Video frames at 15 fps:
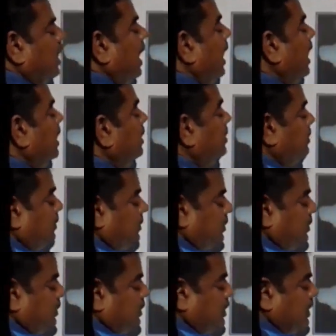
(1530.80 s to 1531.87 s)
and
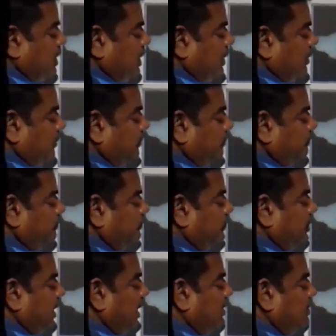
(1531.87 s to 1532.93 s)
here
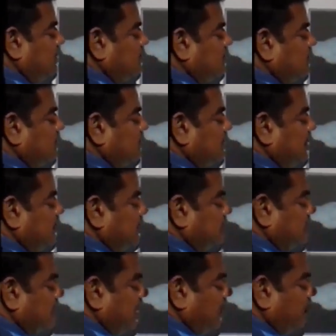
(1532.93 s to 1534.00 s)
like these
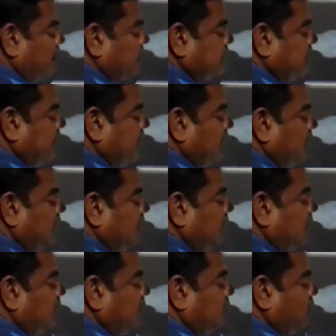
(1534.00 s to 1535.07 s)
stamens are present.
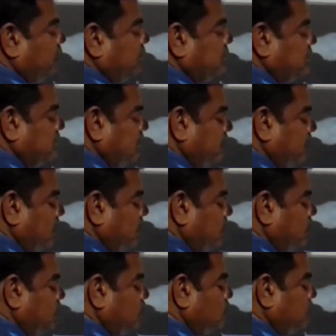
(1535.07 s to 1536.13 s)
One
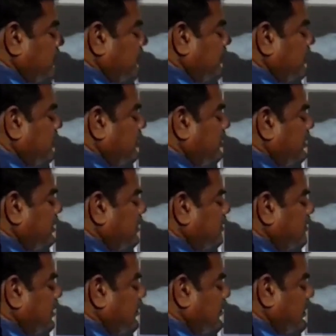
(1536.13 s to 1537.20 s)
stamen, two stamen, three
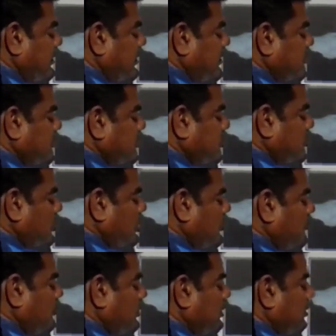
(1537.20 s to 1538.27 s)
stamen consist of
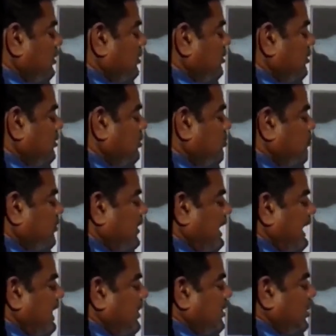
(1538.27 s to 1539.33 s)
this one
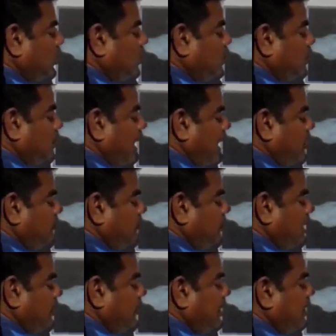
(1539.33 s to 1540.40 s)
anther lobe and
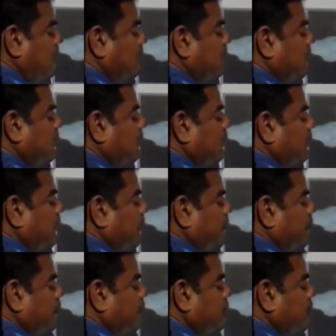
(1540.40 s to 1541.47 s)
filament.
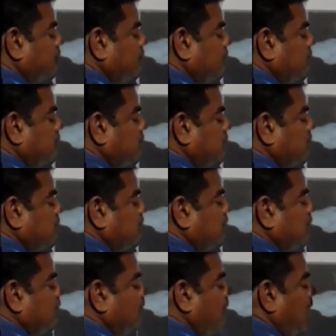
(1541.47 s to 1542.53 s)
This one is the
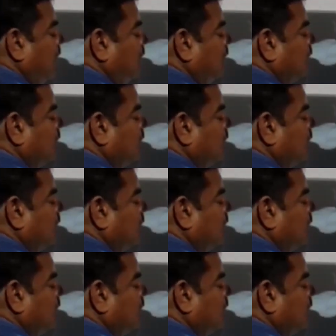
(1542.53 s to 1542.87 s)
stigma